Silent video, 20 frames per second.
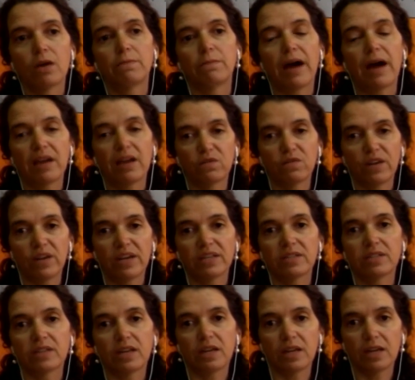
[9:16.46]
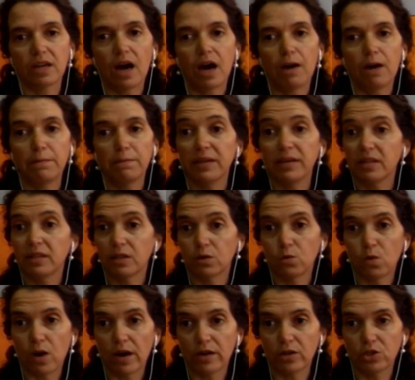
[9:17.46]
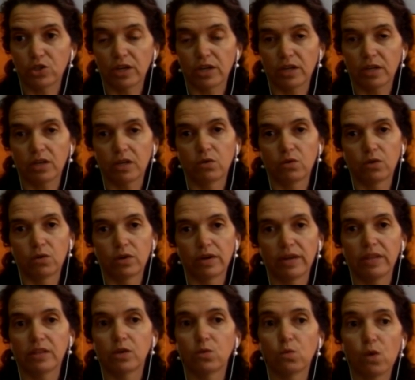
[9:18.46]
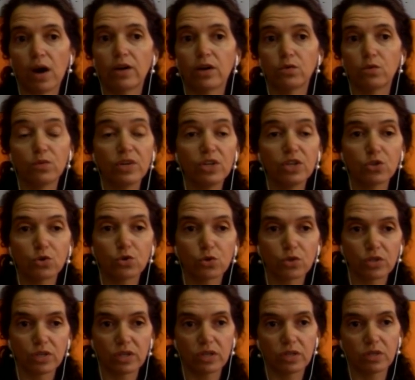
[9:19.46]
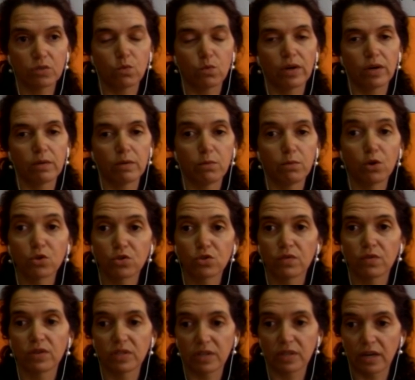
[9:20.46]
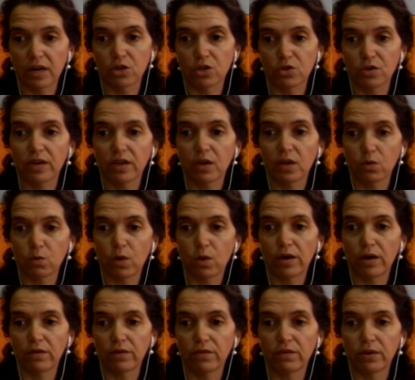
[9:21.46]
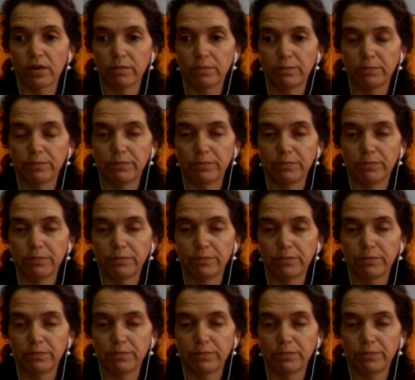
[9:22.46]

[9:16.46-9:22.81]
by investing up in the watershed or in the water resources where most of us get our drinking water from.